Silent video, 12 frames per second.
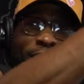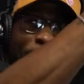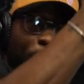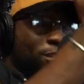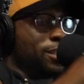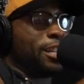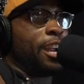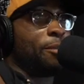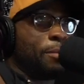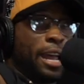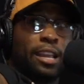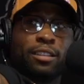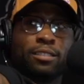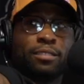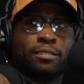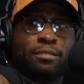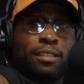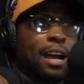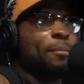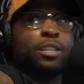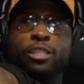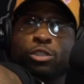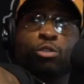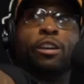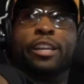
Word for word: versus Erin Banks, I'm gonna destroy